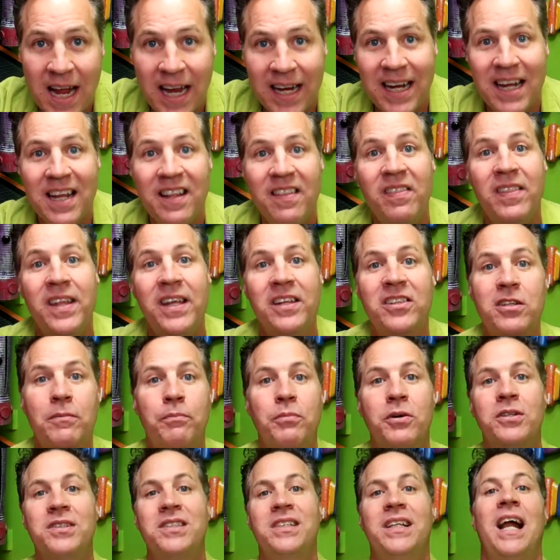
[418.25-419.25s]
Again, these are
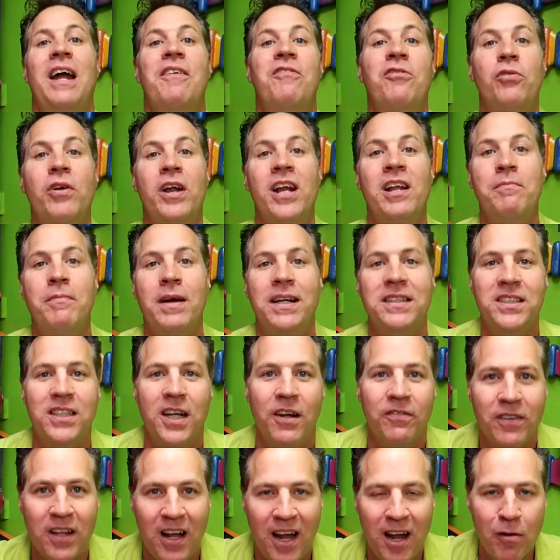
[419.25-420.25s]
books that I've created
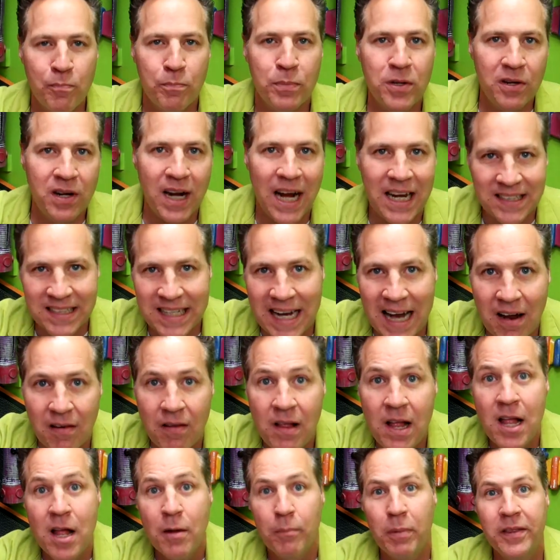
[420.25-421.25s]
myself to help you guys
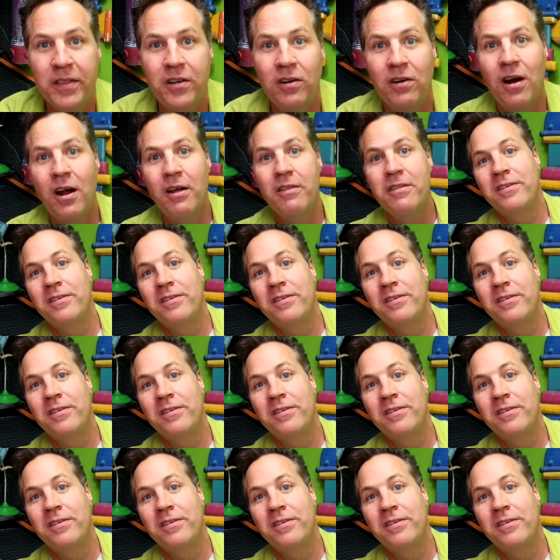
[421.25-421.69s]
out, but there are